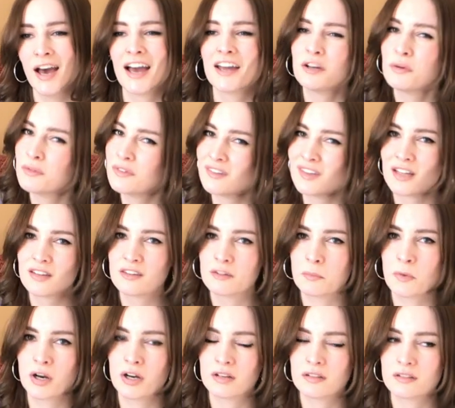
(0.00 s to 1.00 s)
I know it's not
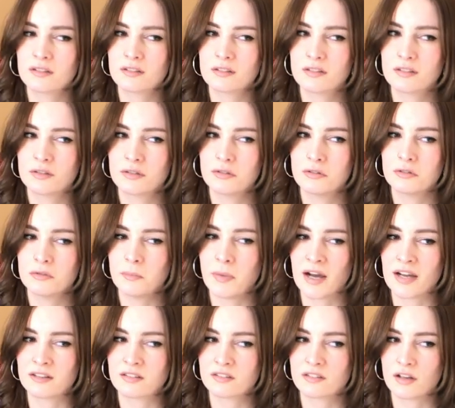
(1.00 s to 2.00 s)
smart to
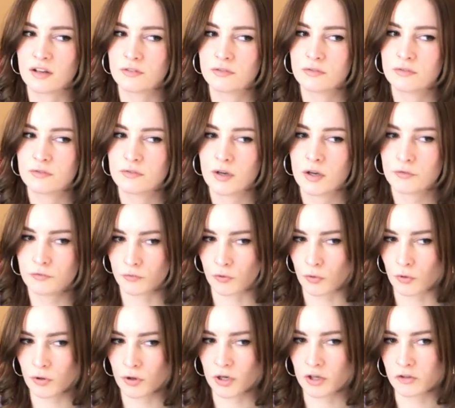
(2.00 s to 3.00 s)
buy stuff
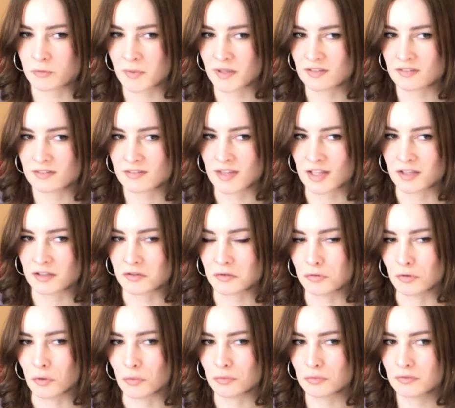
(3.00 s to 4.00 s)
for a space that you
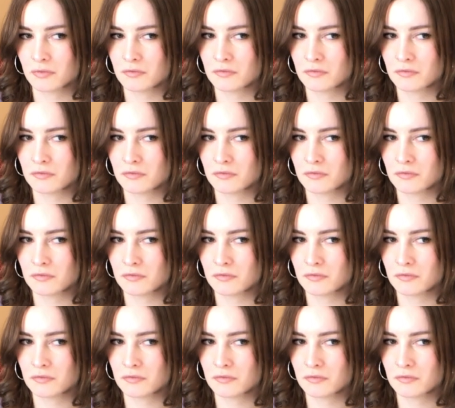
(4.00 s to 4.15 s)
don't